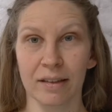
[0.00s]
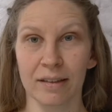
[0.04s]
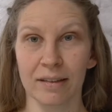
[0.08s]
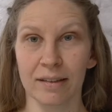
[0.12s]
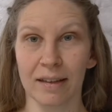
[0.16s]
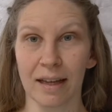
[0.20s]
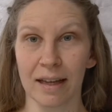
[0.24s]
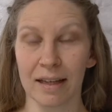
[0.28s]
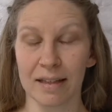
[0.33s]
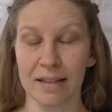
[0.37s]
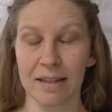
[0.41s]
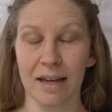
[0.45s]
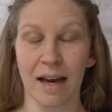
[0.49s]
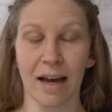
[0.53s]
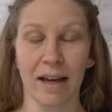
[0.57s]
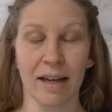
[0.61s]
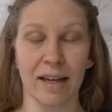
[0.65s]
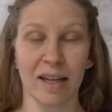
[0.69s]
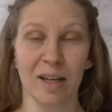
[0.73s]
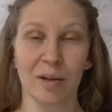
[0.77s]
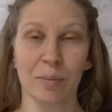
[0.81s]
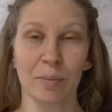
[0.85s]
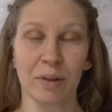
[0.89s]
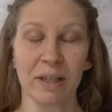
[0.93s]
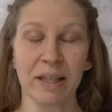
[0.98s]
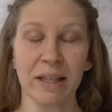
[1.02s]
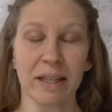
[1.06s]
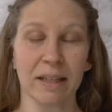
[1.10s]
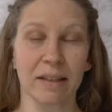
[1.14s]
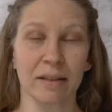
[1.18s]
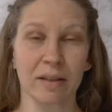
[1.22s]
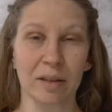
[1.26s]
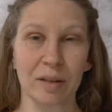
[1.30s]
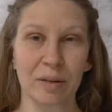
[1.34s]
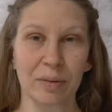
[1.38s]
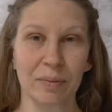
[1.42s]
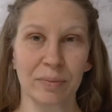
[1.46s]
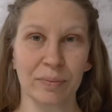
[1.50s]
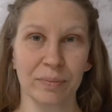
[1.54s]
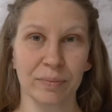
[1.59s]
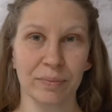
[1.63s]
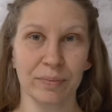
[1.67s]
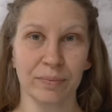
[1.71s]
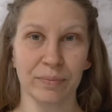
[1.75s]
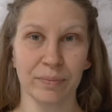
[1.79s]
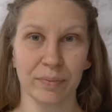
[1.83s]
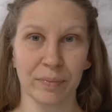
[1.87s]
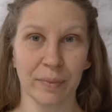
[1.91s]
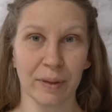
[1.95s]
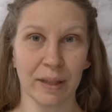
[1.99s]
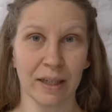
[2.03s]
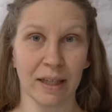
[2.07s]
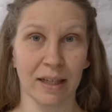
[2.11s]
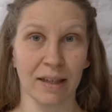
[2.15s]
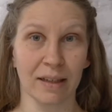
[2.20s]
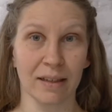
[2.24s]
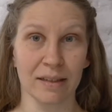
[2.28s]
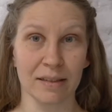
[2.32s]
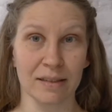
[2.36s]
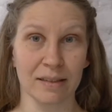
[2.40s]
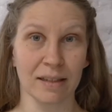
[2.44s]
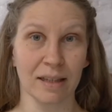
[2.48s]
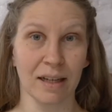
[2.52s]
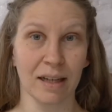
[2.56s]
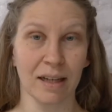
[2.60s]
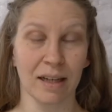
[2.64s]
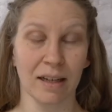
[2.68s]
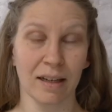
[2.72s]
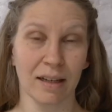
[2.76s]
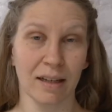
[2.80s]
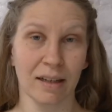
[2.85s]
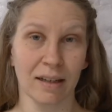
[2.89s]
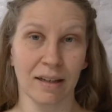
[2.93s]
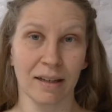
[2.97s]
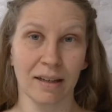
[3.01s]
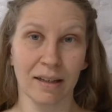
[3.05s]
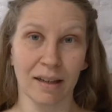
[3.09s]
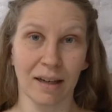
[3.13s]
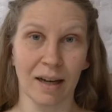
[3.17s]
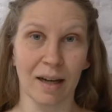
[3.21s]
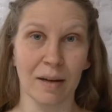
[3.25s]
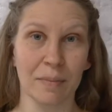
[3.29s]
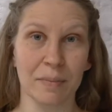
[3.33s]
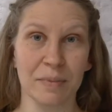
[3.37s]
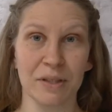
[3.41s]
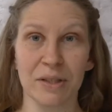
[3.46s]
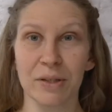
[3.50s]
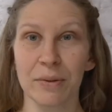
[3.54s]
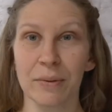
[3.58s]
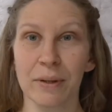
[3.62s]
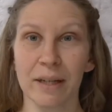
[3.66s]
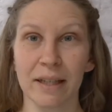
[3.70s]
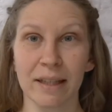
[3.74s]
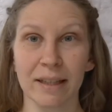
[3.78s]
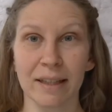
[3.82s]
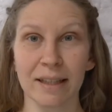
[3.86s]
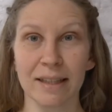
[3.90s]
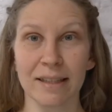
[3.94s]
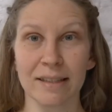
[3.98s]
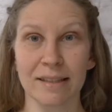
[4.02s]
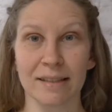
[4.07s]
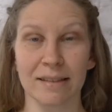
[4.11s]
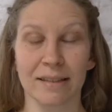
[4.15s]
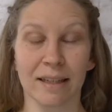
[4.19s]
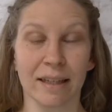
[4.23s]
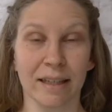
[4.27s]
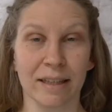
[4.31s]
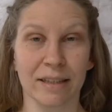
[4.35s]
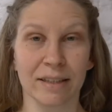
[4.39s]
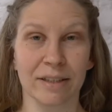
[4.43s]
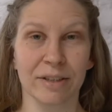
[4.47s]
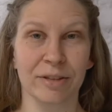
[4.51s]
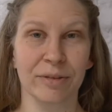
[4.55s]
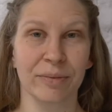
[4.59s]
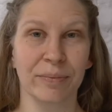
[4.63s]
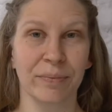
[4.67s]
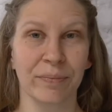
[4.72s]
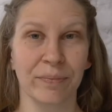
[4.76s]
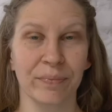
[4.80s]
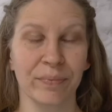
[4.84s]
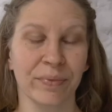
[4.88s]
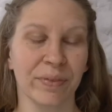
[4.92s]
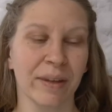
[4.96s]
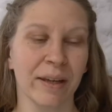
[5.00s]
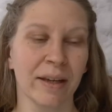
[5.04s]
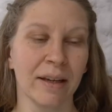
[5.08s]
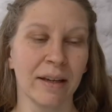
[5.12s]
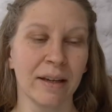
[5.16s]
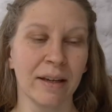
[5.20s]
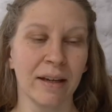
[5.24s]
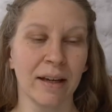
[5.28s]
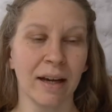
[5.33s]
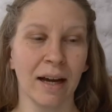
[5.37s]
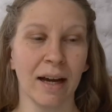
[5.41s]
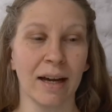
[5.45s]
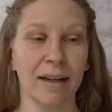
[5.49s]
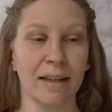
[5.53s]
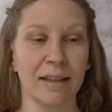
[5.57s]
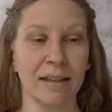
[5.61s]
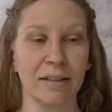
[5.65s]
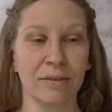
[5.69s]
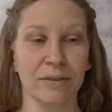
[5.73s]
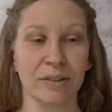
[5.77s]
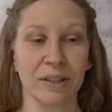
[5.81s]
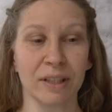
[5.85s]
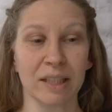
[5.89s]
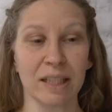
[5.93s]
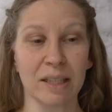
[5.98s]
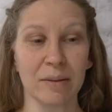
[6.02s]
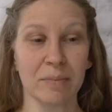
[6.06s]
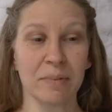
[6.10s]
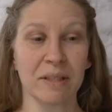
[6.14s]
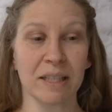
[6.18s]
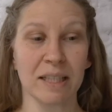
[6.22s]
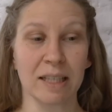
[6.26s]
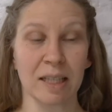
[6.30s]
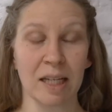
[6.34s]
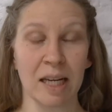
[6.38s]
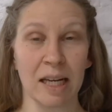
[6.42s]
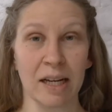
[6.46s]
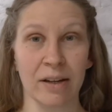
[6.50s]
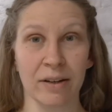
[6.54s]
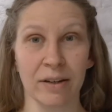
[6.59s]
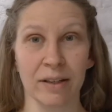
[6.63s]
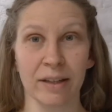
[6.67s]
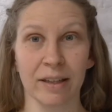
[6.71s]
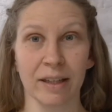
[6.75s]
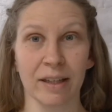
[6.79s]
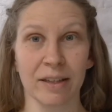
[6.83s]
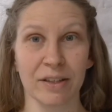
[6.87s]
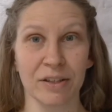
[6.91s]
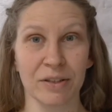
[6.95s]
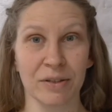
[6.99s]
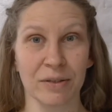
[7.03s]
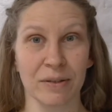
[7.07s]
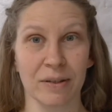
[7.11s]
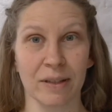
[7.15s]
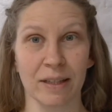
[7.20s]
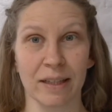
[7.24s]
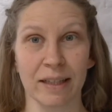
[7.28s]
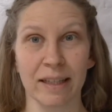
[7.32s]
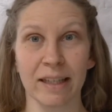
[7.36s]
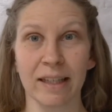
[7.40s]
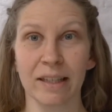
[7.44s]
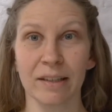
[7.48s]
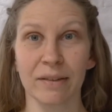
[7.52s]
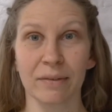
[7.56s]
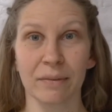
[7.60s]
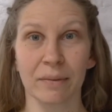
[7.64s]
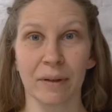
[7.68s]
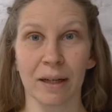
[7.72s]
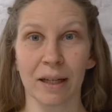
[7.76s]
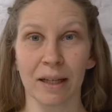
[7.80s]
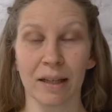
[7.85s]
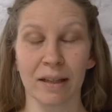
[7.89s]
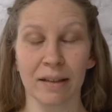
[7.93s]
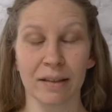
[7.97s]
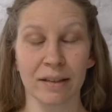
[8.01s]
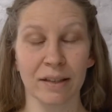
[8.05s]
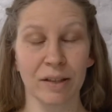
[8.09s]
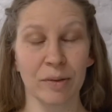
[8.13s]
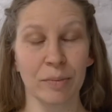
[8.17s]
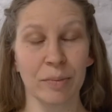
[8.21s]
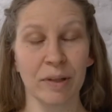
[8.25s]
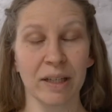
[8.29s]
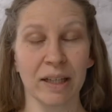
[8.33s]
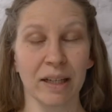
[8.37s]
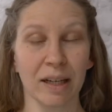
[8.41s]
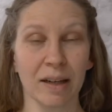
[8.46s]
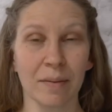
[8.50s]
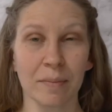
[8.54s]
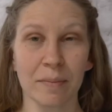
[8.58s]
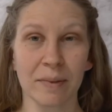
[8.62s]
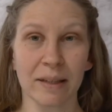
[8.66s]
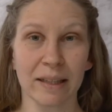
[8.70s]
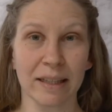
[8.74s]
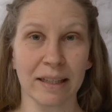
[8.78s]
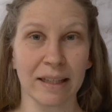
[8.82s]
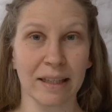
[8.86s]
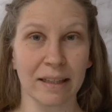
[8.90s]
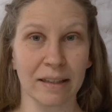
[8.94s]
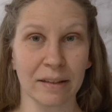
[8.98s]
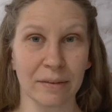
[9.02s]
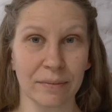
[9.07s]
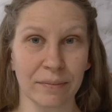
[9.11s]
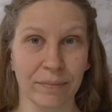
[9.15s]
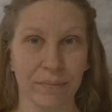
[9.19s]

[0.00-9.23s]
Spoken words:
that I am lean because I'm doing these things. And if you keep declaring that you're lean, well, you become lean.